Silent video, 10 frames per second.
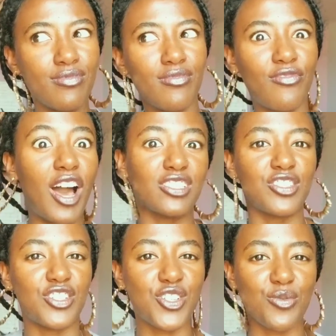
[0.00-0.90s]
factor
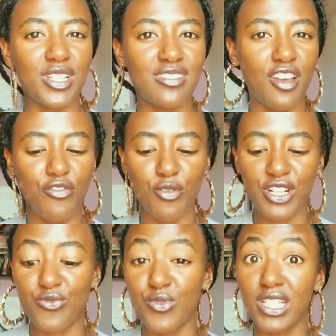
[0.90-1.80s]
to it, therefore
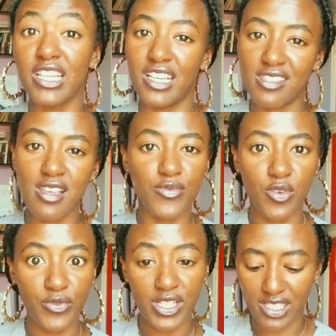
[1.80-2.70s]
it really gets
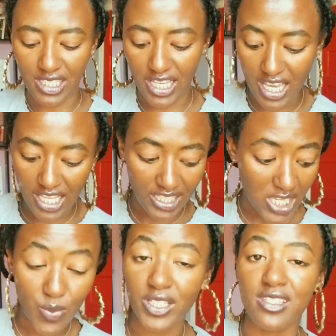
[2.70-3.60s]
absorbed easily.
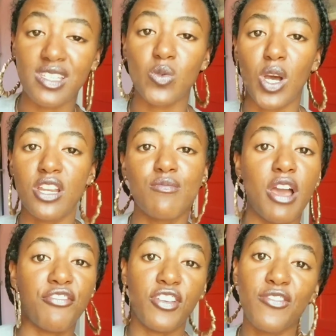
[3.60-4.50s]
That's why this is one of
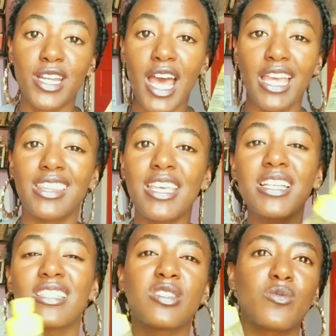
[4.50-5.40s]
my favorite. I
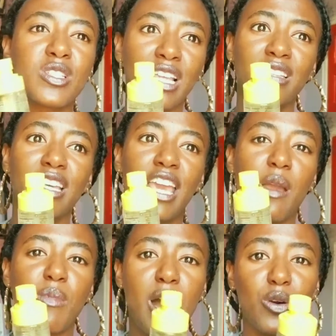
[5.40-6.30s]
think this recently
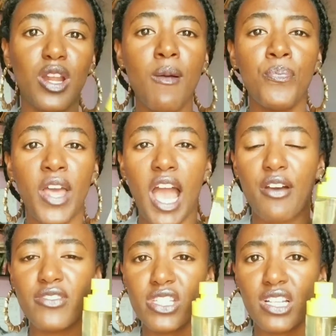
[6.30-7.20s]
came out. I
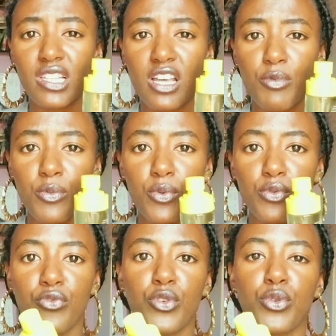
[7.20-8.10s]
haven't seen a lot of people
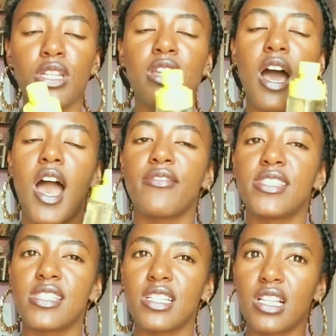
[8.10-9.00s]
review it. I
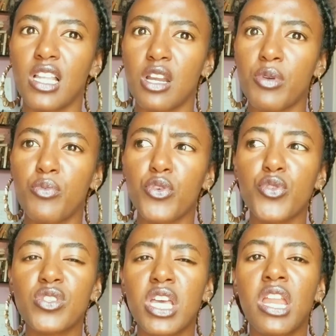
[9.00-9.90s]
haven't seen a lot of people
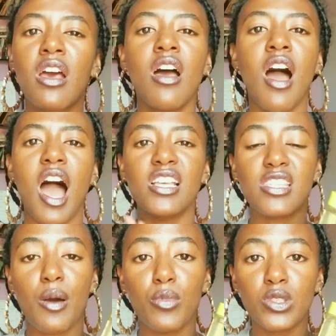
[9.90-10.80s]
use it. I
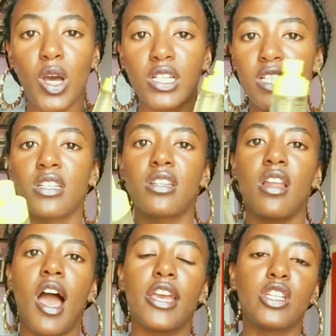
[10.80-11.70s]
stumbled on it.
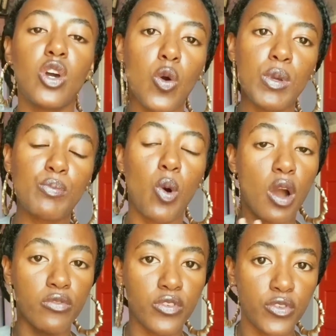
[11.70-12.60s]
I know people
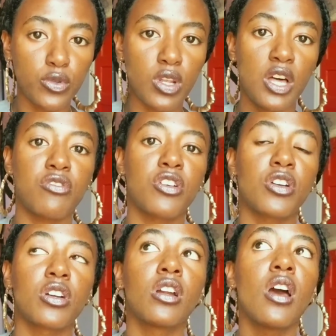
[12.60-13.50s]
have reviewed
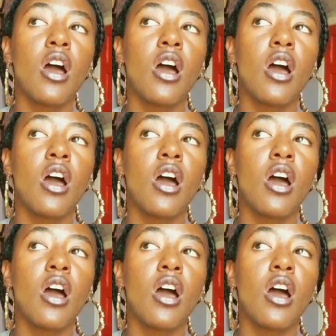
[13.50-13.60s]
other